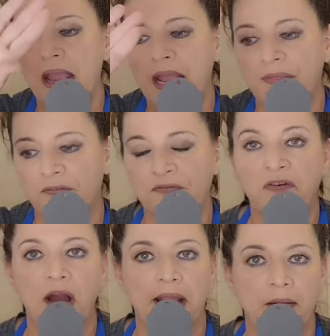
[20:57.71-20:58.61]
and the
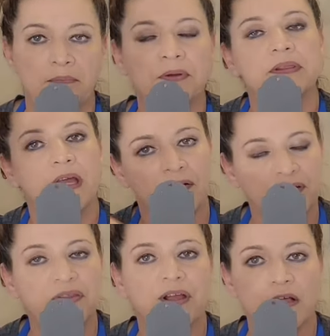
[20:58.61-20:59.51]
frame, but
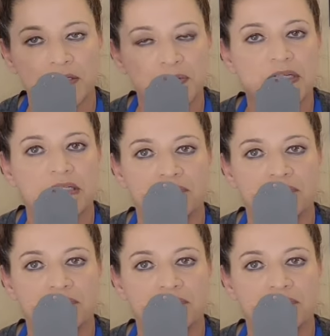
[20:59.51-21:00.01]
everything else was